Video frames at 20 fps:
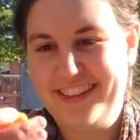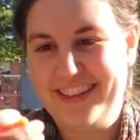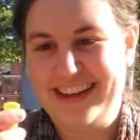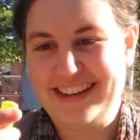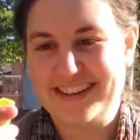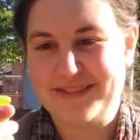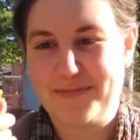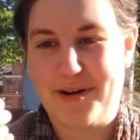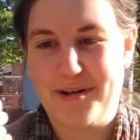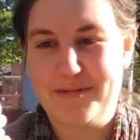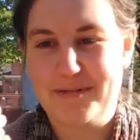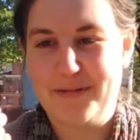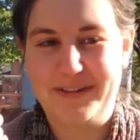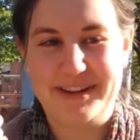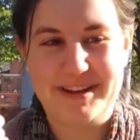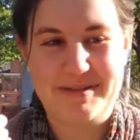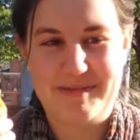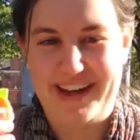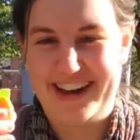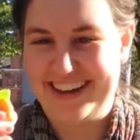That's
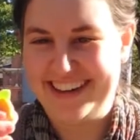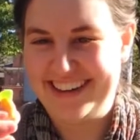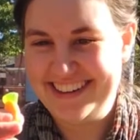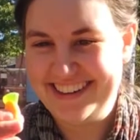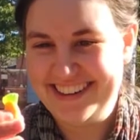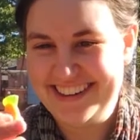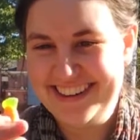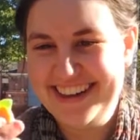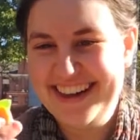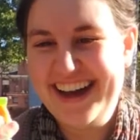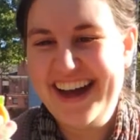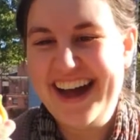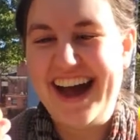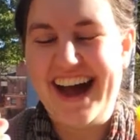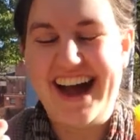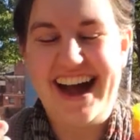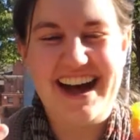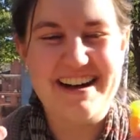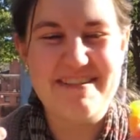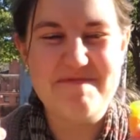probably better.
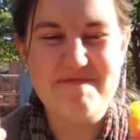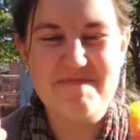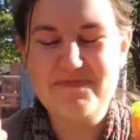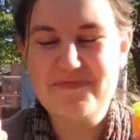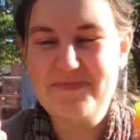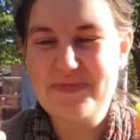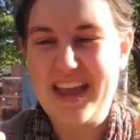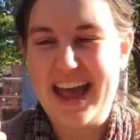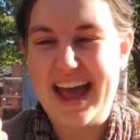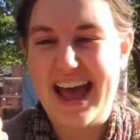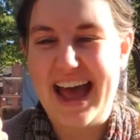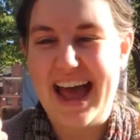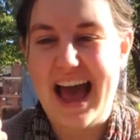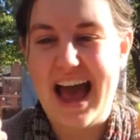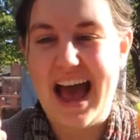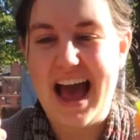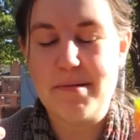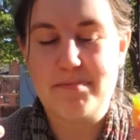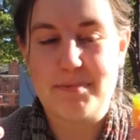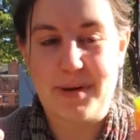Um,
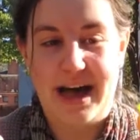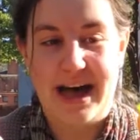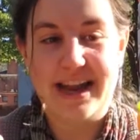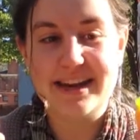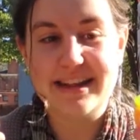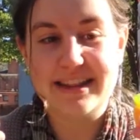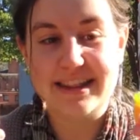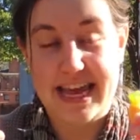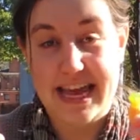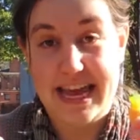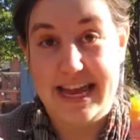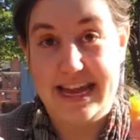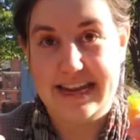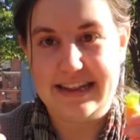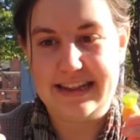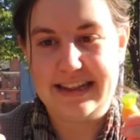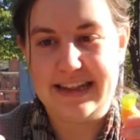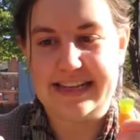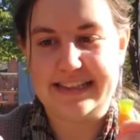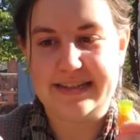but
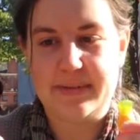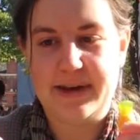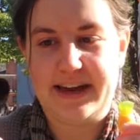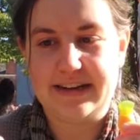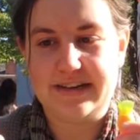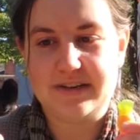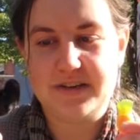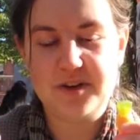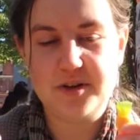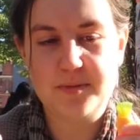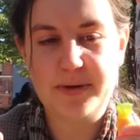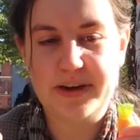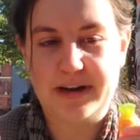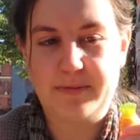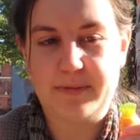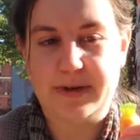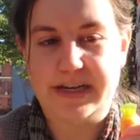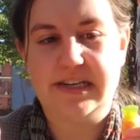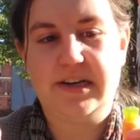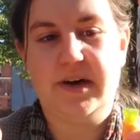then there's about a two
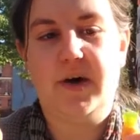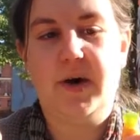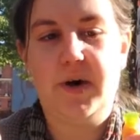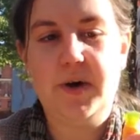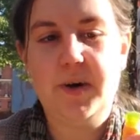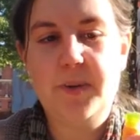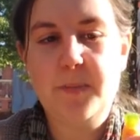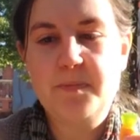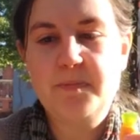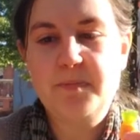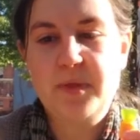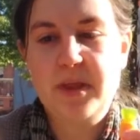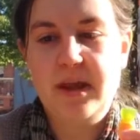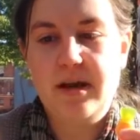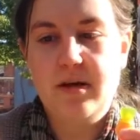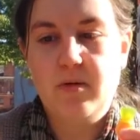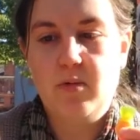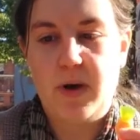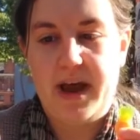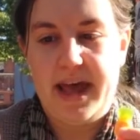minute window
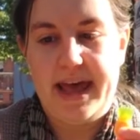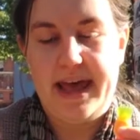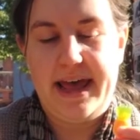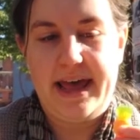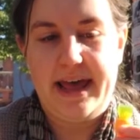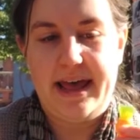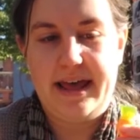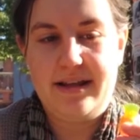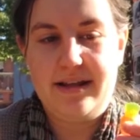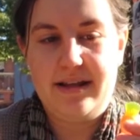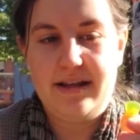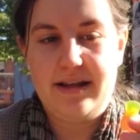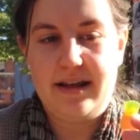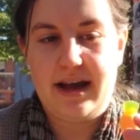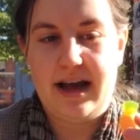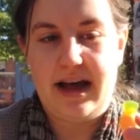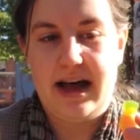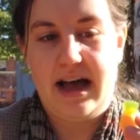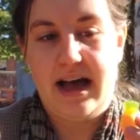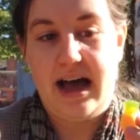where
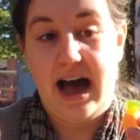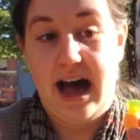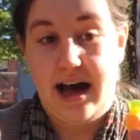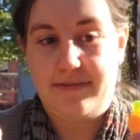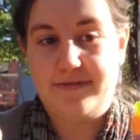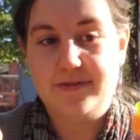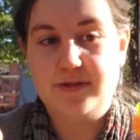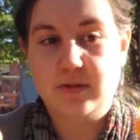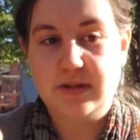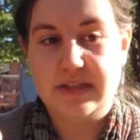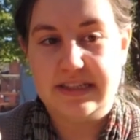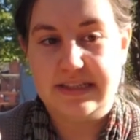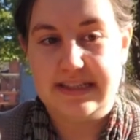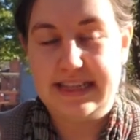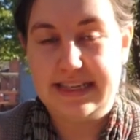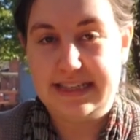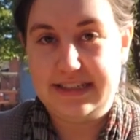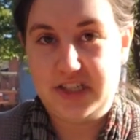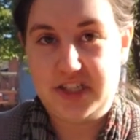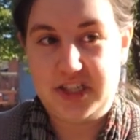uh, afterwards
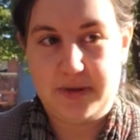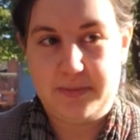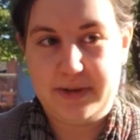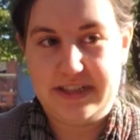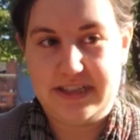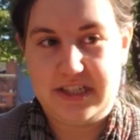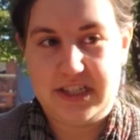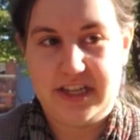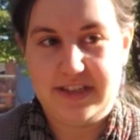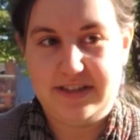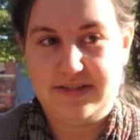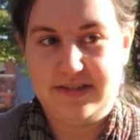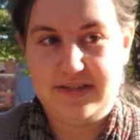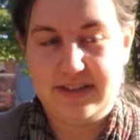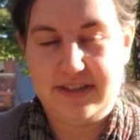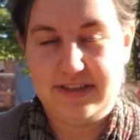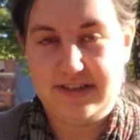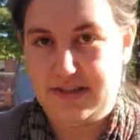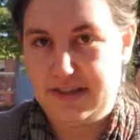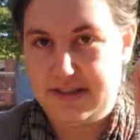this ship is
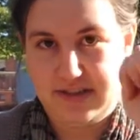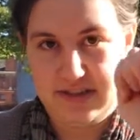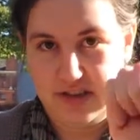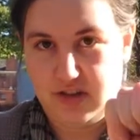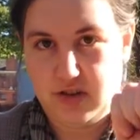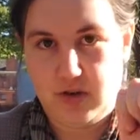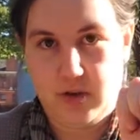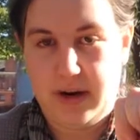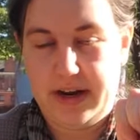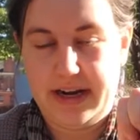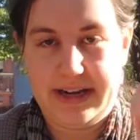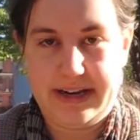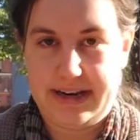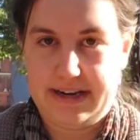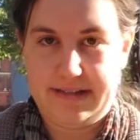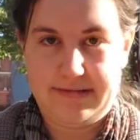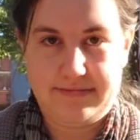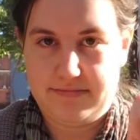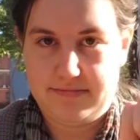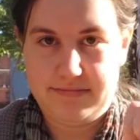just is, is destroyed. It,
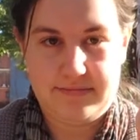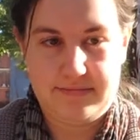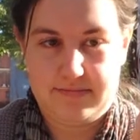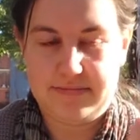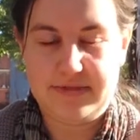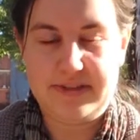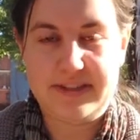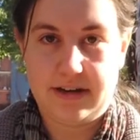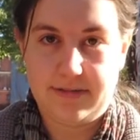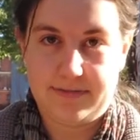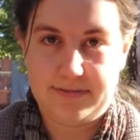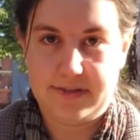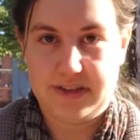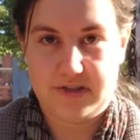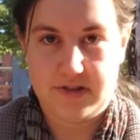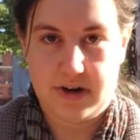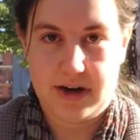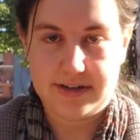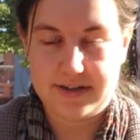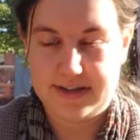it self
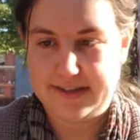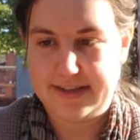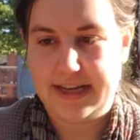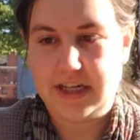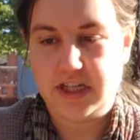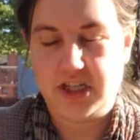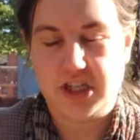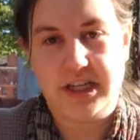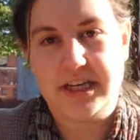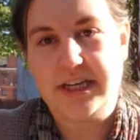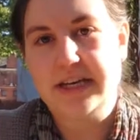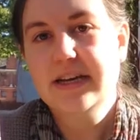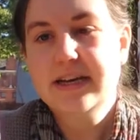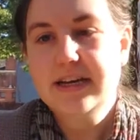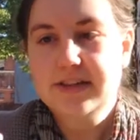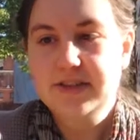destructs essentially.